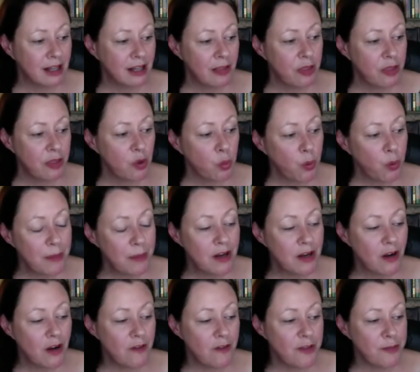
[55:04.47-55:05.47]
the women
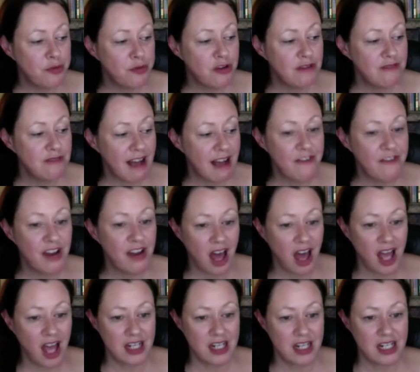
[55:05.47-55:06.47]
of the
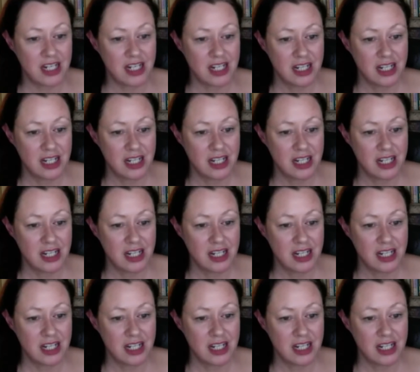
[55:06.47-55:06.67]
pre-Raphaelite